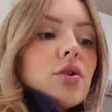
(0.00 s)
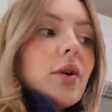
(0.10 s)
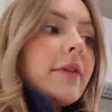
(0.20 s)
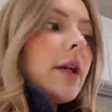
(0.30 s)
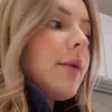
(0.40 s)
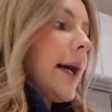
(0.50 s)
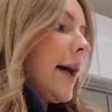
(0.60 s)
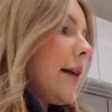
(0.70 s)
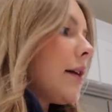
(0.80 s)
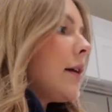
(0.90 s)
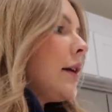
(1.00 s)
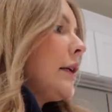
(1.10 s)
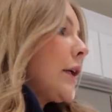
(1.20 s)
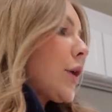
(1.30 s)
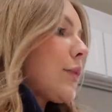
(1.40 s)
So I feel like we had
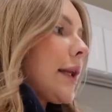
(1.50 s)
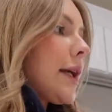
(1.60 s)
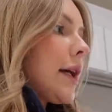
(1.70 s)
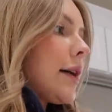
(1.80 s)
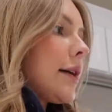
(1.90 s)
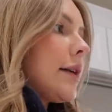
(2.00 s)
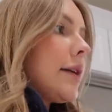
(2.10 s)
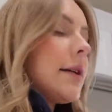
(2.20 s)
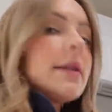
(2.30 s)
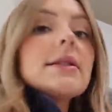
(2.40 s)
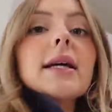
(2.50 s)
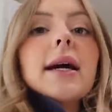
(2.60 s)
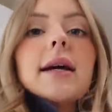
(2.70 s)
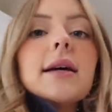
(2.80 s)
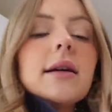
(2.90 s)
a really good
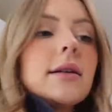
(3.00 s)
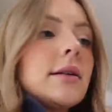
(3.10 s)
day